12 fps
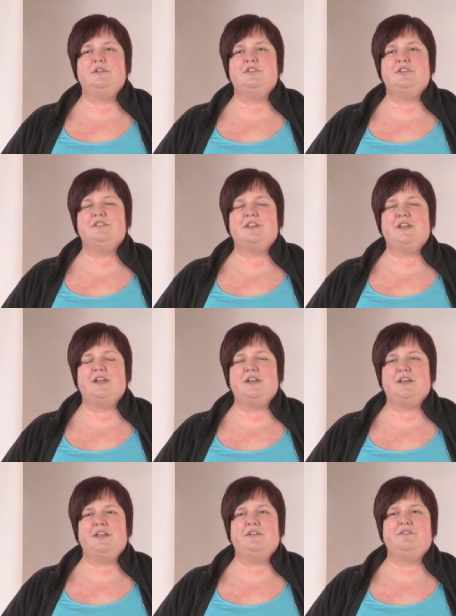When she saw that I
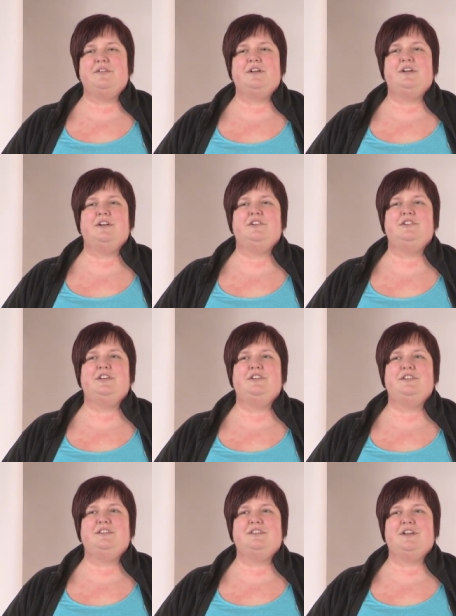had a gift for her, she
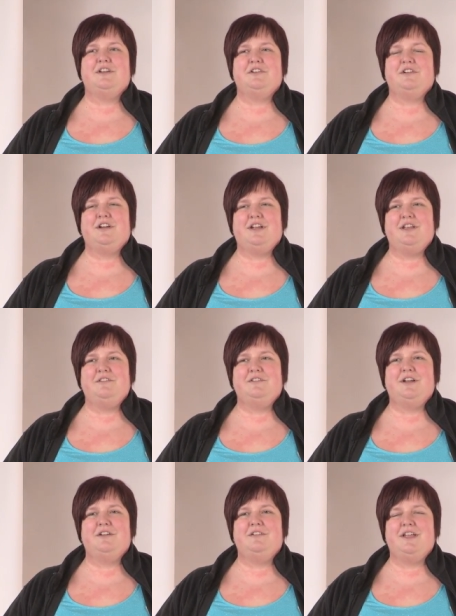just started crying
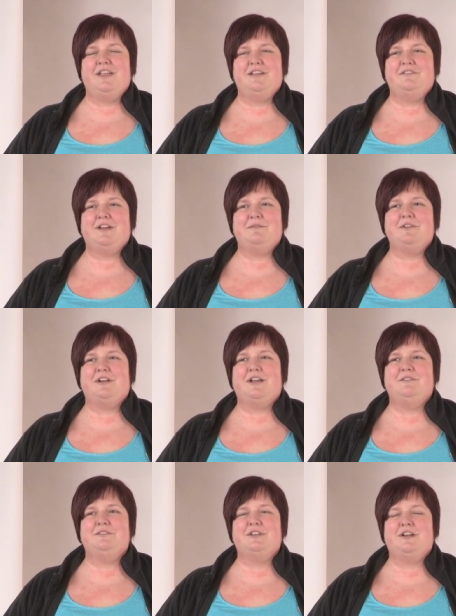right away and wrapped her
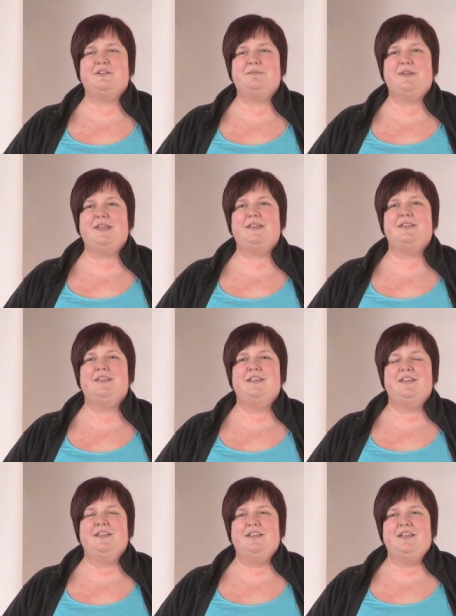arms around me
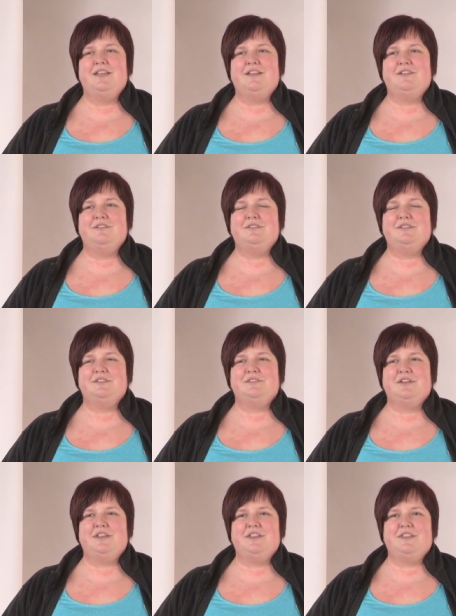and was
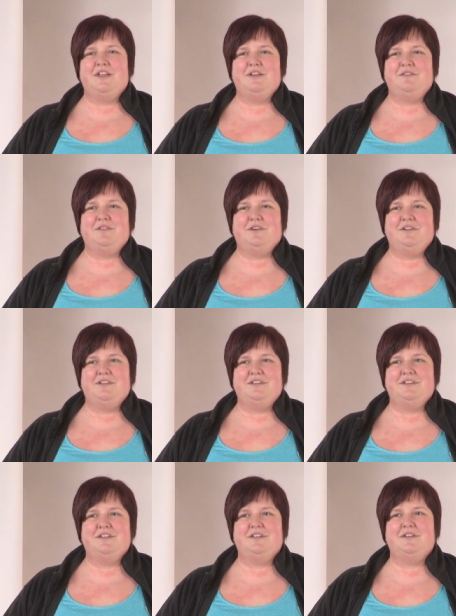really thankful.
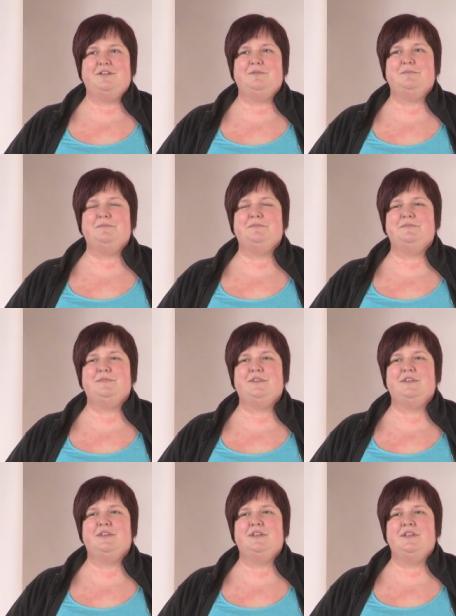Um,
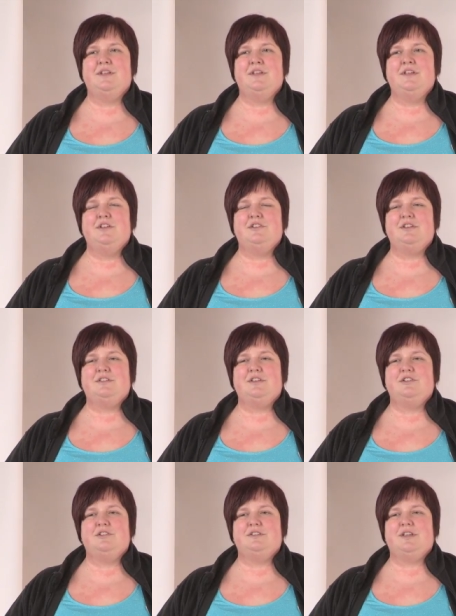she
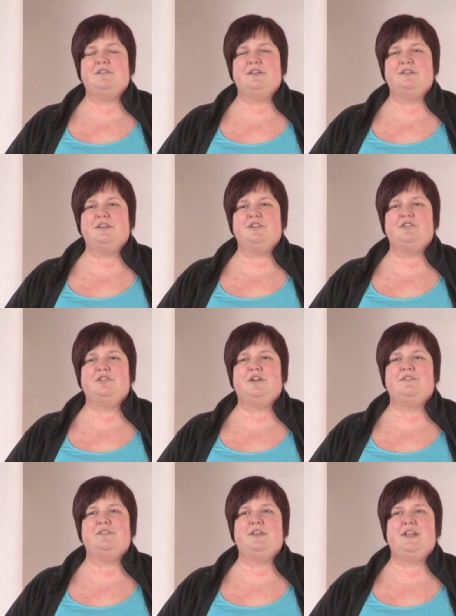said she was having such a
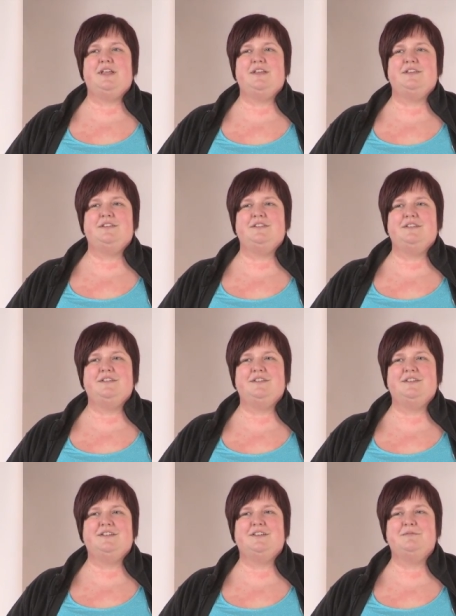rough day and
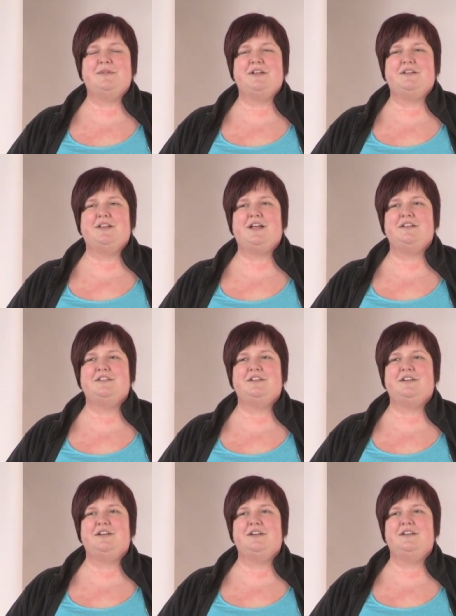it meant a lot to
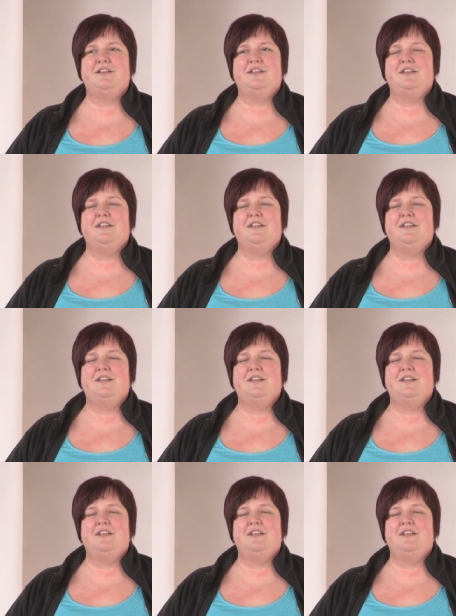her.